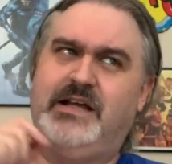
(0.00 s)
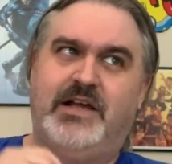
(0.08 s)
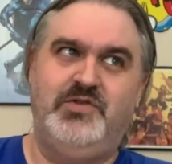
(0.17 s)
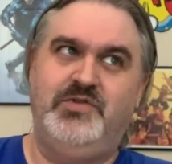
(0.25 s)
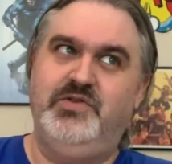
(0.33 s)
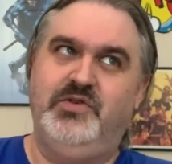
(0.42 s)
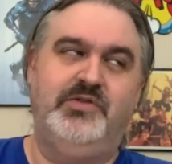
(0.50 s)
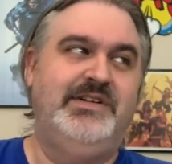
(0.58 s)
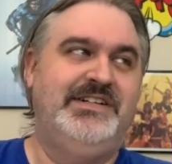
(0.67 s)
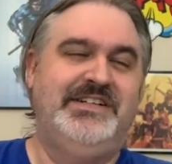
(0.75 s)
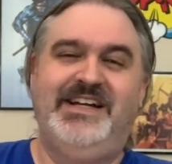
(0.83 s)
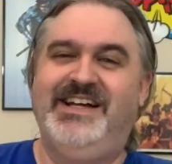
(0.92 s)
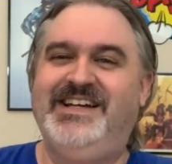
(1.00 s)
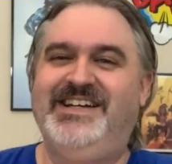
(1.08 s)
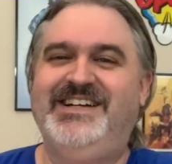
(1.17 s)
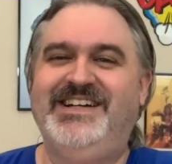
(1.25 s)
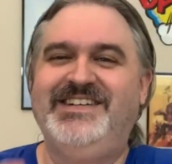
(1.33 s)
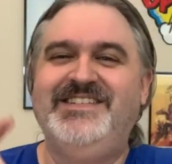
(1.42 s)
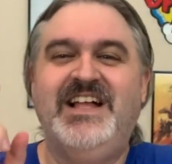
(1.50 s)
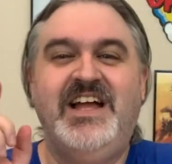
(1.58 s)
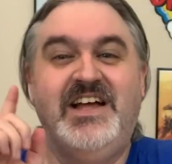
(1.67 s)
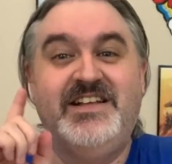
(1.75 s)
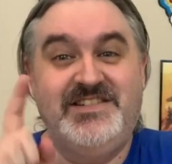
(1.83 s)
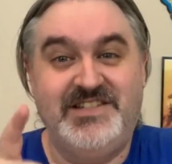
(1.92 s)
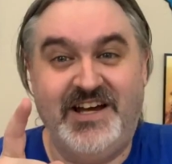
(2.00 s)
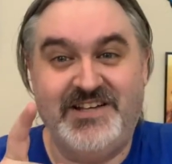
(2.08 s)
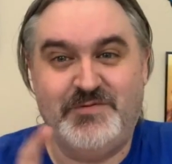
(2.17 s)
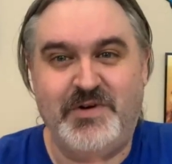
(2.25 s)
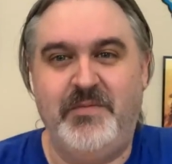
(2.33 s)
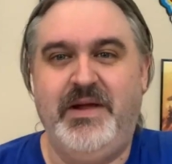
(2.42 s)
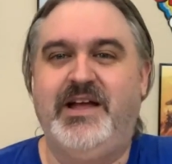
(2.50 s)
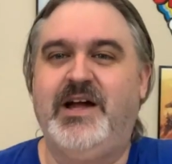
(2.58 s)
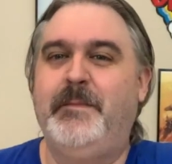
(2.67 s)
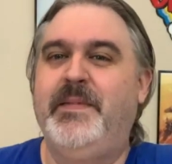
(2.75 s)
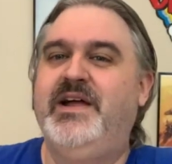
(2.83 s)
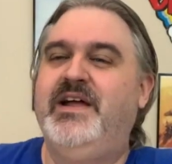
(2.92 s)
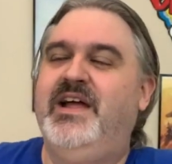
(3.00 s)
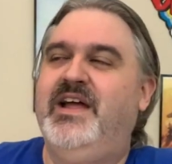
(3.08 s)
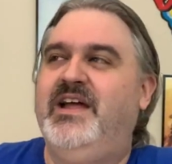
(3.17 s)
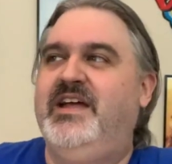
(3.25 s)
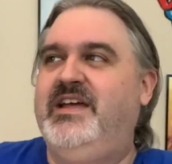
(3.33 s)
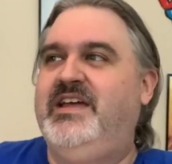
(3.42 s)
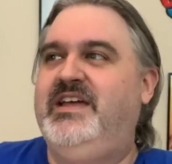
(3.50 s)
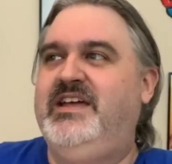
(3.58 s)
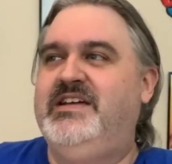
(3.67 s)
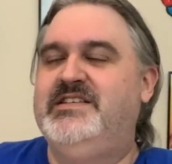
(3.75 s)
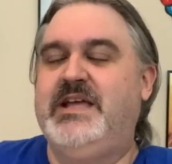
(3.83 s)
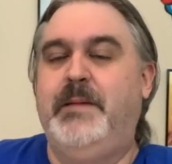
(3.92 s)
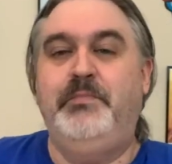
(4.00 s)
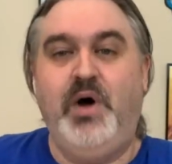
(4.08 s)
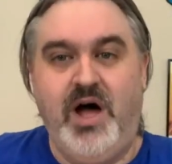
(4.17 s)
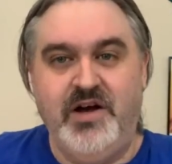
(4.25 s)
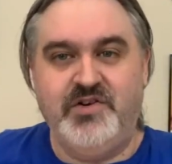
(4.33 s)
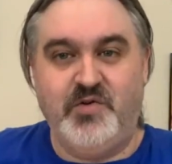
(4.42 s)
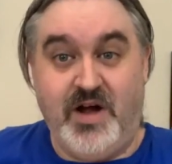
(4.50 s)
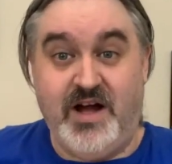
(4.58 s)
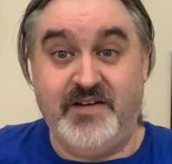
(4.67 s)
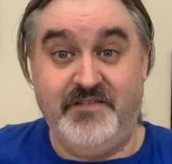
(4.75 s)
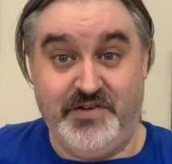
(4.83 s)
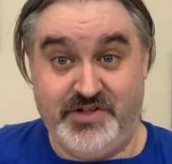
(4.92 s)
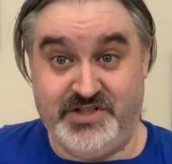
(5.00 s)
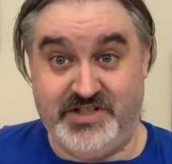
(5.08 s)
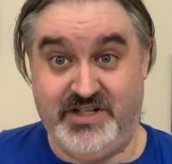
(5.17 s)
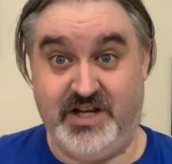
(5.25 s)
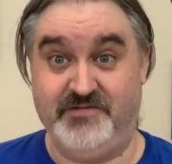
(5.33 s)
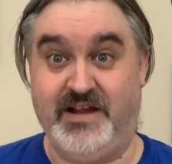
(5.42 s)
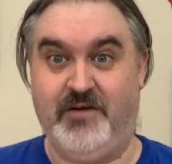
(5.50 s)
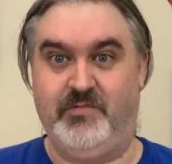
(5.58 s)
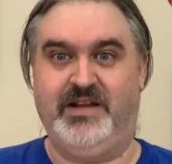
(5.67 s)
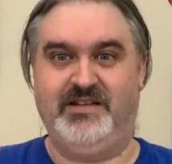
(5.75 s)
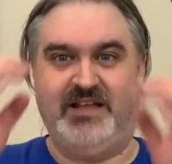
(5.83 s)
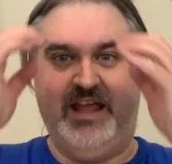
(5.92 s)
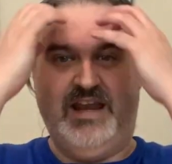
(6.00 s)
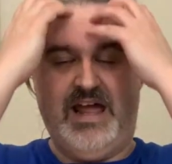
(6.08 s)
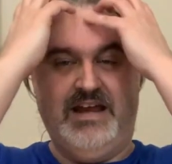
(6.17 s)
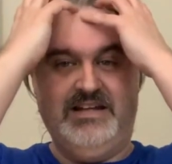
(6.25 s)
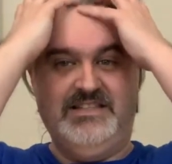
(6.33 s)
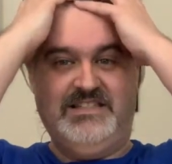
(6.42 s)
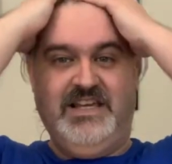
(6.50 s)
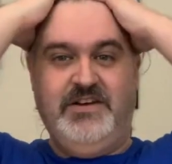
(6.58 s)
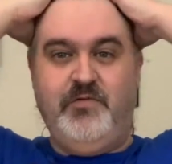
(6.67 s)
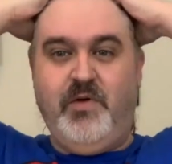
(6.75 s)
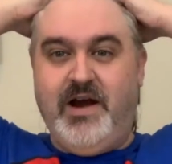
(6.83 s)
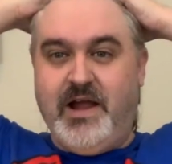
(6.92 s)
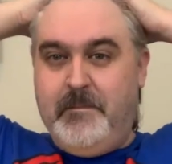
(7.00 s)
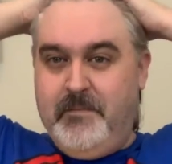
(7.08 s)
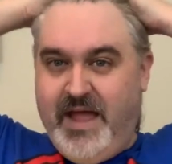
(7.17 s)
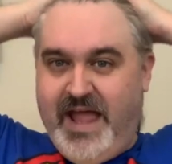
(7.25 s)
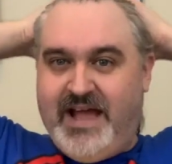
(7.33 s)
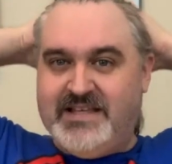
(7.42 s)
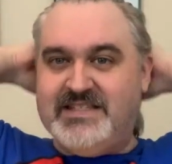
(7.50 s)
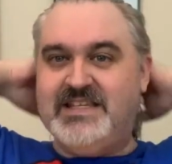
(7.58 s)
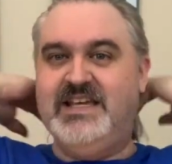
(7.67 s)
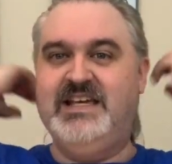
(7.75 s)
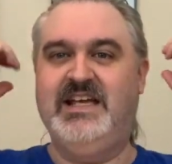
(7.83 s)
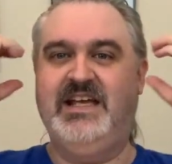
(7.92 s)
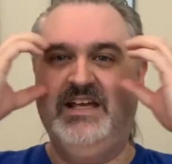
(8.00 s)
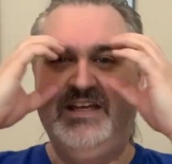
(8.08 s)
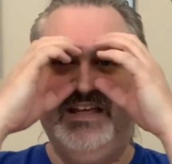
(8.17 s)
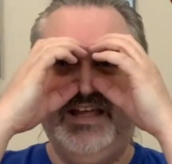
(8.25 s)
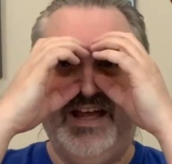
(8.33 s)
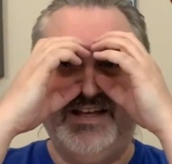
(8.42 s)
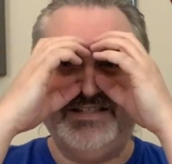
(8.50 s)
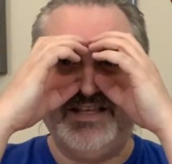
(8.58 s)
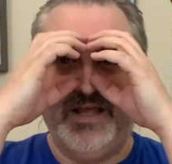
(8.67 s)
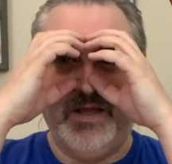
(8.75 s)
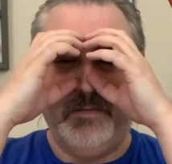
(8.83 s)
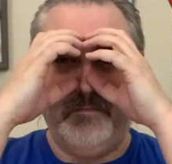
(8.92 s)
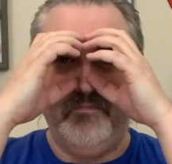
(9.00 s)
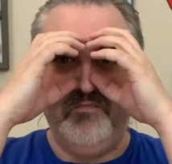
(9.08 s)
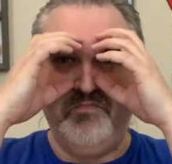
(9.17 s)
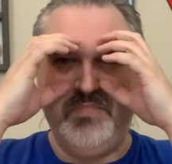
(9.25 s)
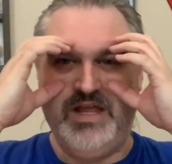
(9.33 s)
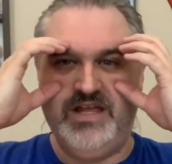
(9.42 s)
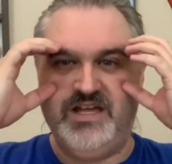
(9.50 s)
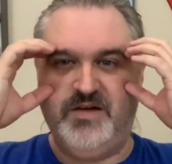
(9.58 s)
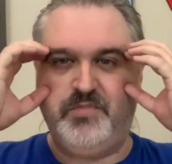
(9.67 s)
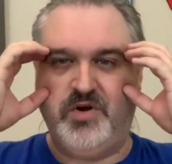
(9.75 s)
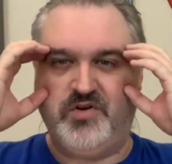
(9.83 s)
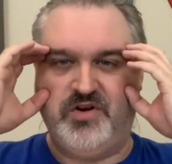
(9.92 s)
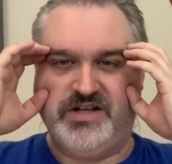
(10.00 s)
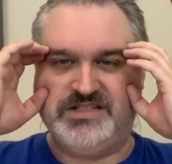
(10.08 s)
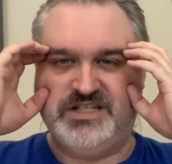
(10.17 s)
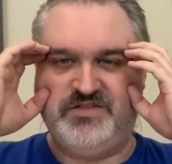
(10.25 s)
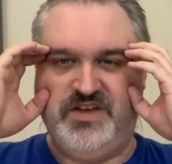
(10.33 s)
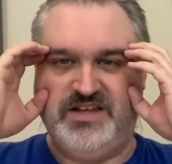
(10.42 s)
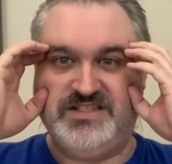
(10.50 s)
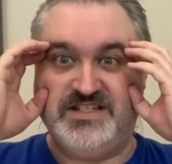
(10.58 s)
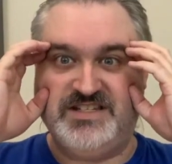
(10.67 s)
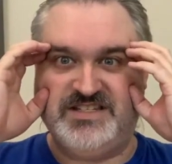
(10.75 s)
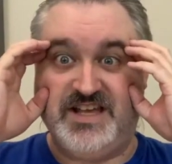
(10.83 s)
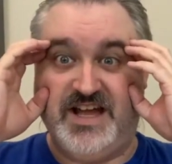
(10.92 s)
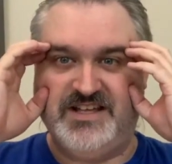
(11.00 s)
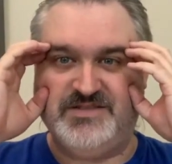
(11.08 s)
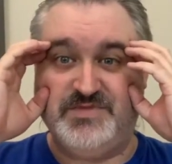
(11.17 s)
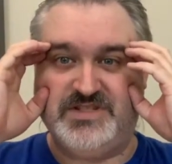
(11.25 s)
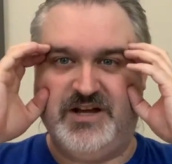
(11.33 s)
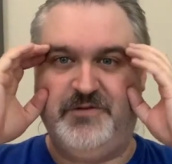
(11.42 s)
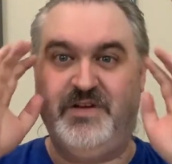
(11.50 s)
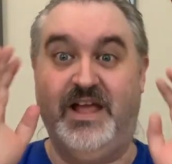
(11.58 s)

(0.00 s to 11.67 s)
I do do, does wear makeup. He is a punk rock version of Nightwing. And I, instead of wearing a mask, he has makeup across his face to disguise himself.